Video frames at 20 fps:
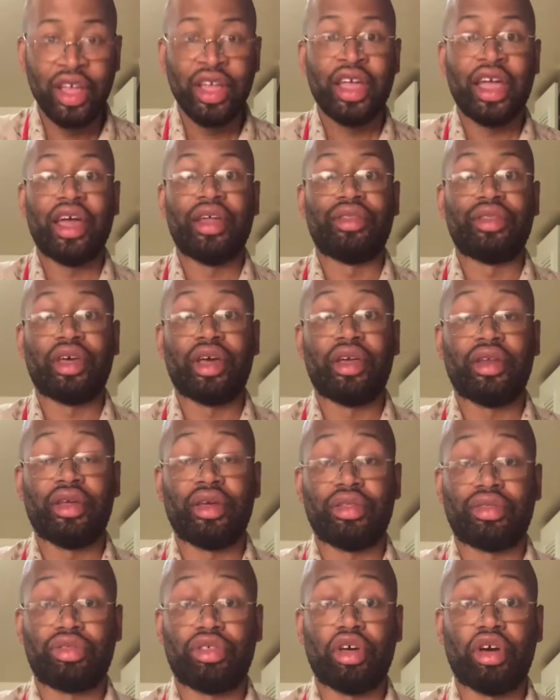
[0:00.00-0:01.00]
And then
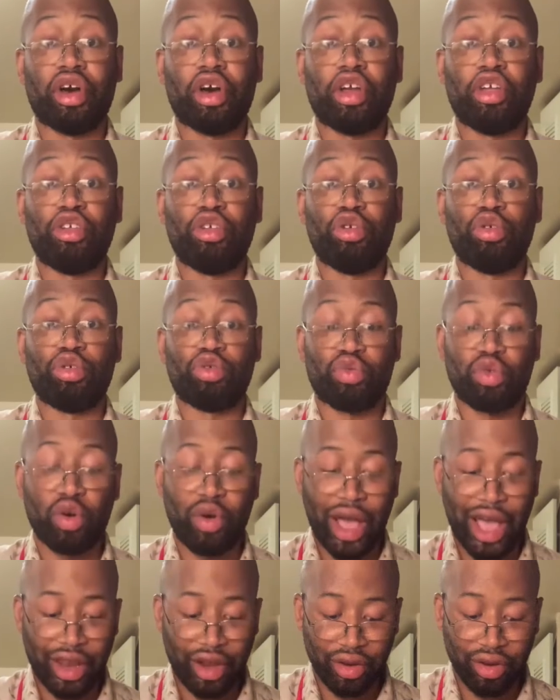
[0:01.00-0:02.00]
it's usual
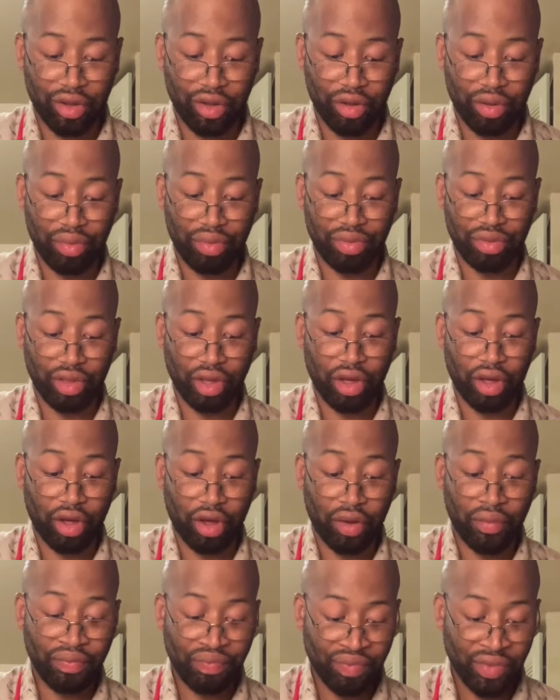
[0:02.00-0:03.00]
additives,